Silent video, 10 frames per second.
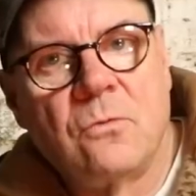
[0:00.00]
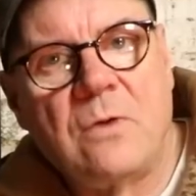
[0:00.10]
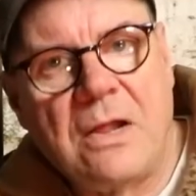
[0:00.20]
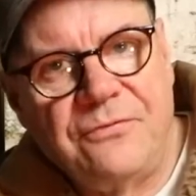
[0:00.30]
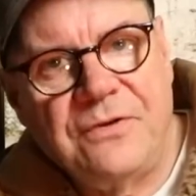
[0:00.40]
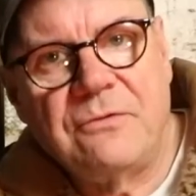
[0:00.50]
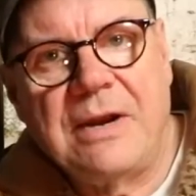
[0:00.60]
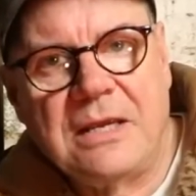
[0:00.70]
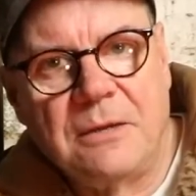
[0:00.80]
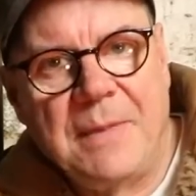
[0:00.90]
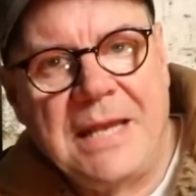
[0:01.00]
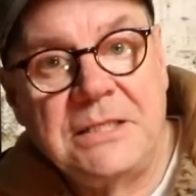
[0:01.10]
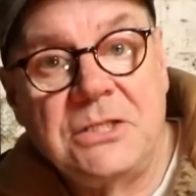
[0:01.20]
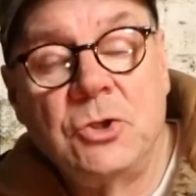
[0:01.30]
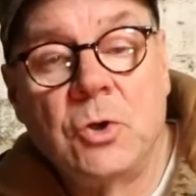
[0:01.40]
Ralfy
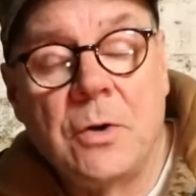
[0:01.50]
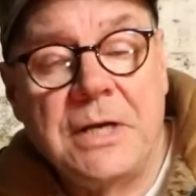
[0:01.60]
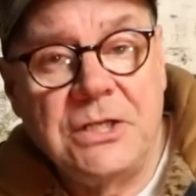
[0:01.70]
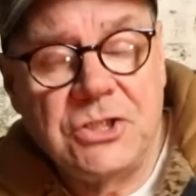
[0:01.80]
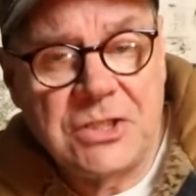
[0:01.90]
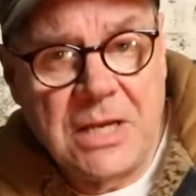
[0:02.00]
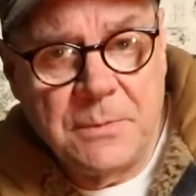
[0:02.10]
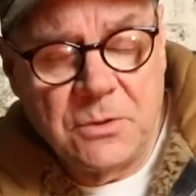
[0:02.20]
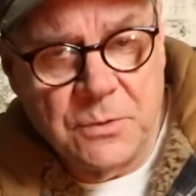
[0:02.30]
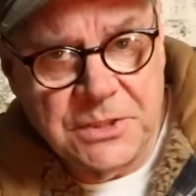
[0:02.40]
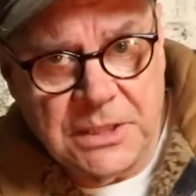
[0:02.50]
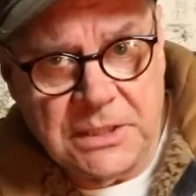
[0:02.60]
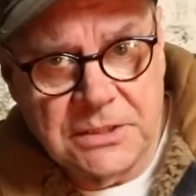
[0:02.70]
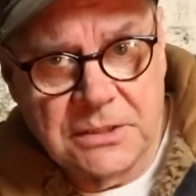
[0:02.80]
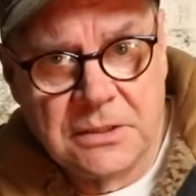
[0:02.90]
recommended non-age statement
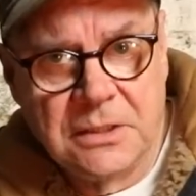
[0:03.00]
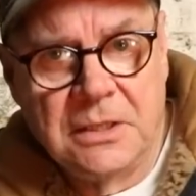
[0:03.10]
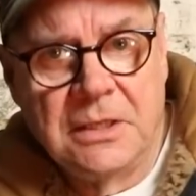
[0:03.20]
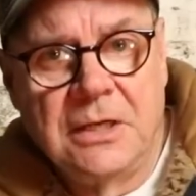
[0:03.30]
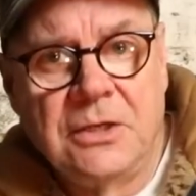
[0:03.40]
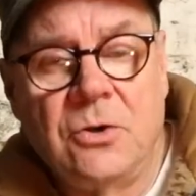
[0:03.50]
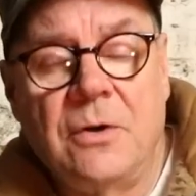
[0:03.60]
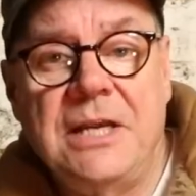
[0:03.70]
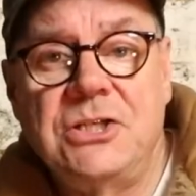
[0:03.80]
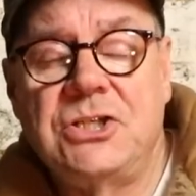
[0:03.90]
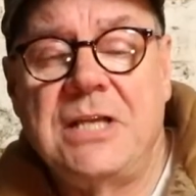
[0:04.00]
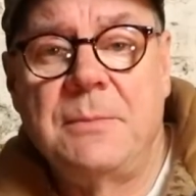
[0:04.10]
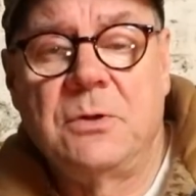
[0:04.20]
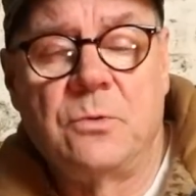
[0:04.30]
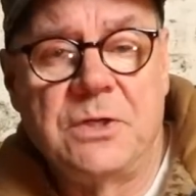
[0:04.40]
whiskies. Non-age
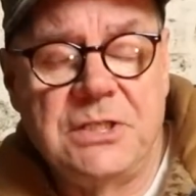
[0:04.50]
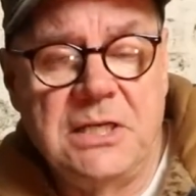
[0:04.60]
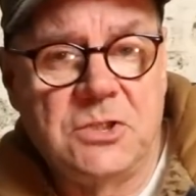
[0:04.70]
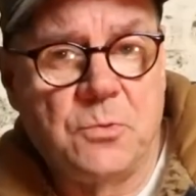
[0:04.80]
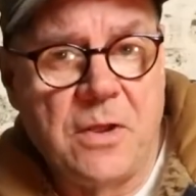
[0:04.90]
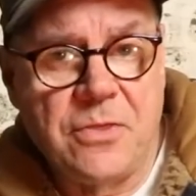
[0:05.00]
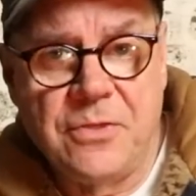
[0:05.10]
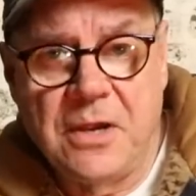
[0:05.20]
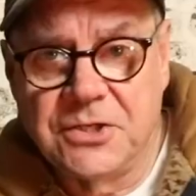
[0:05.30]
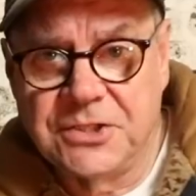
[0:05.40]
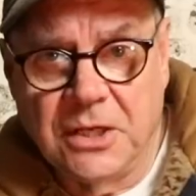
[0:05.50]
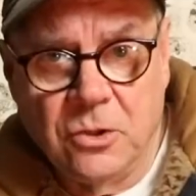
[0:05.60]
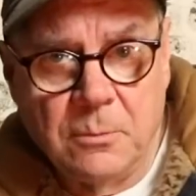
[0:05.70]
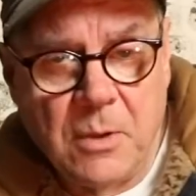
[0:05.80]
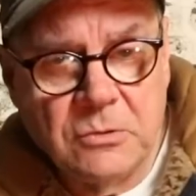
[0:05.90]
statement whiskies, whether they are
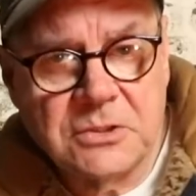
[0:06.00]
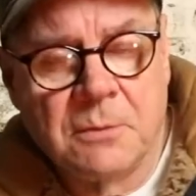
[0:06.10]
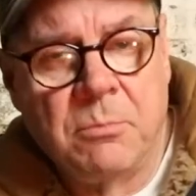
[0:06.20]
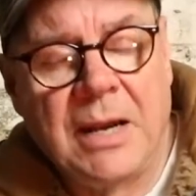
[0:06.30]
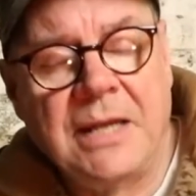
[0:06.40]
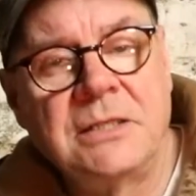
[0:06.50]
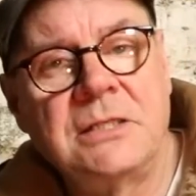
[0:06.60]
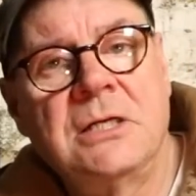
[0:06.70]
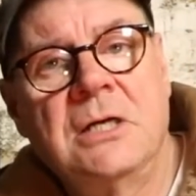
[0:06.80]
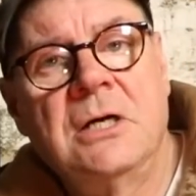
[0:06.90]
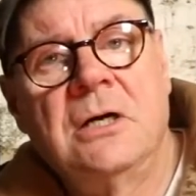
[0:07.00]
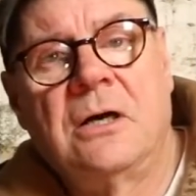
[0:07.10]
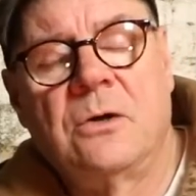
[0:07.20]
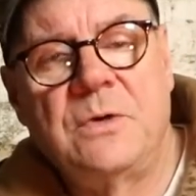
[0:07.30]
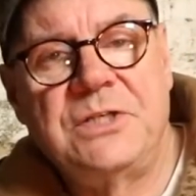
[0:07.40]
single malt or blended,
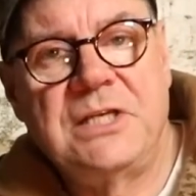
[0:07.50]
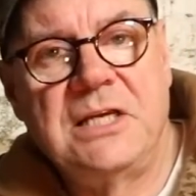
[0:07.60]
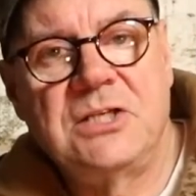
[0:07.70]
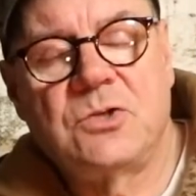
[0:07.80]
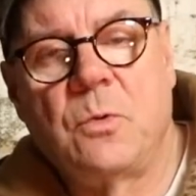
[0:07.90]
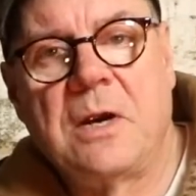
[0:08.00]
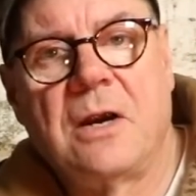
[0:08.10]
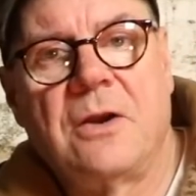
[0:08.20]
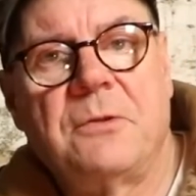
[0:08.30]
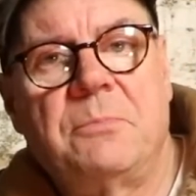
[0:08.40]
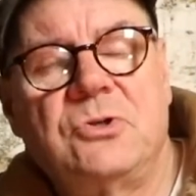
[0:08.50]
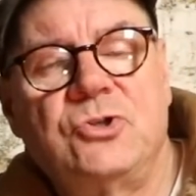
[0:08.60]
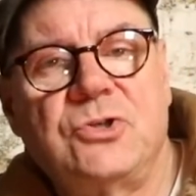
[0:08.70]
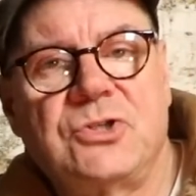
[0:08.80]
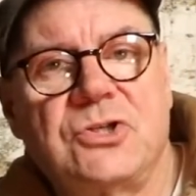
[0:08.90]
are whiskies where the
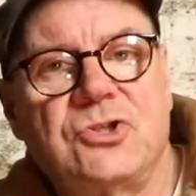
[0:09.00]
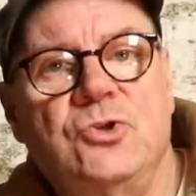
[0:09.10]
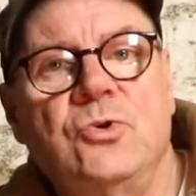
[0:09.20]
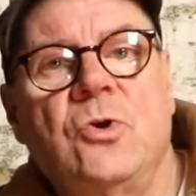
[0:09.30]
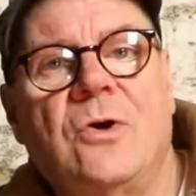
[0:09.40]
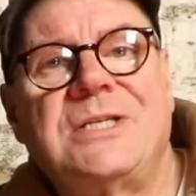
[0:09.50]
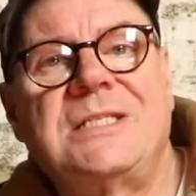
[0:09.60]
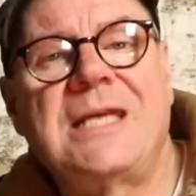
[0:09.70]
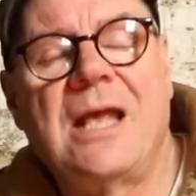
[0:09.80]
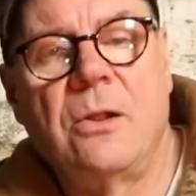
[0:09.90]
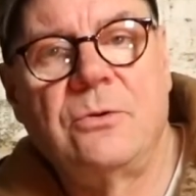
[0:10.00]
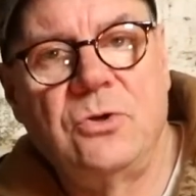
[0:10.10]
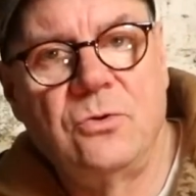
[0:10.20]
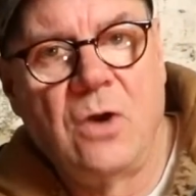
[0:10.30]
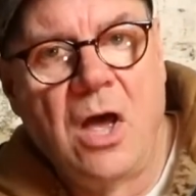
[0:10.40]
producers do not tell
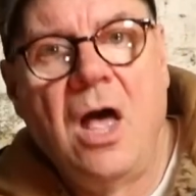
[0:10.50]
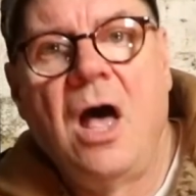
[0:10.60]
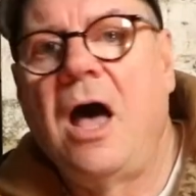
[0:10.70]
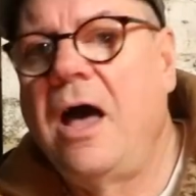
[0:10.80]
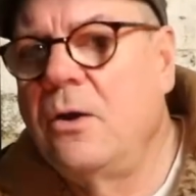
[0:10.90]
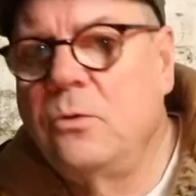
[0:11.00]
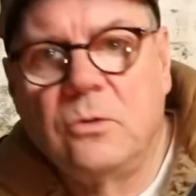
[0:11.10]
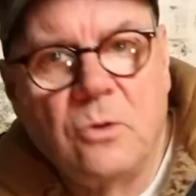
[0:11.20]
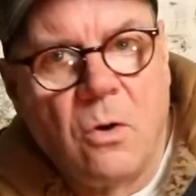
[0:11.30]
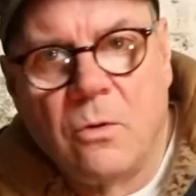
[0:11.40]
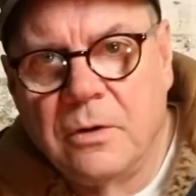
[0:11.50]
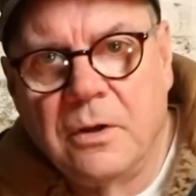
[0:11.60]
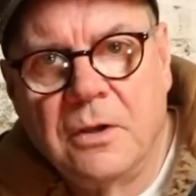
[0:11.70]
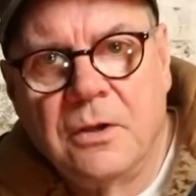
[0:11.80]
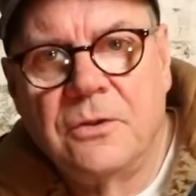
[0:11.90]
you how
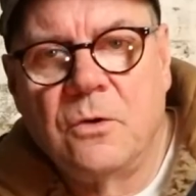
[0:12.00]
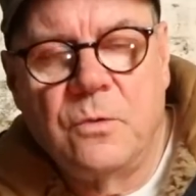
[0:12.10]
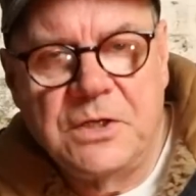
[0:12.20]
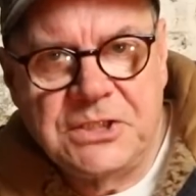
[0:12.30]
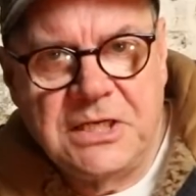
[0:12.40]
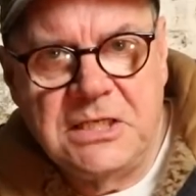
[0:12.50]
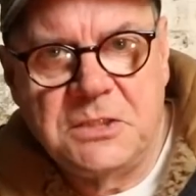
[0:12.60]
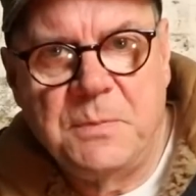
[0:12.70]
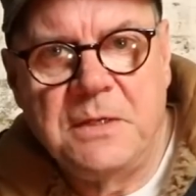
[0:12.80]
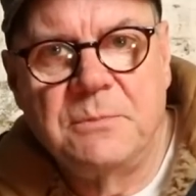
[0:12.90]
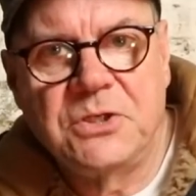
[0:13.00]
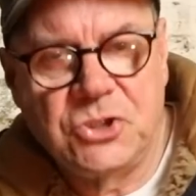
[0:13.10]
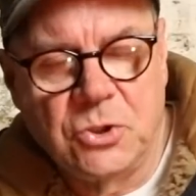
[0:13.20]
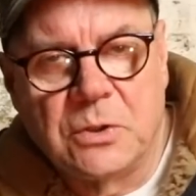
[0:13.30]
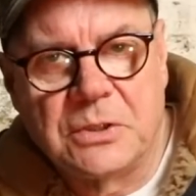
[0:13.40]
long the whiskey has been
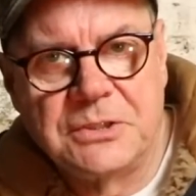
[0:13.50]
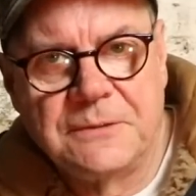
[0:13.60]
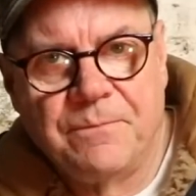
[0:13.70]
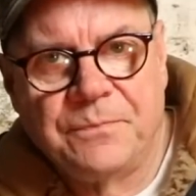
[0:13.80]
matured.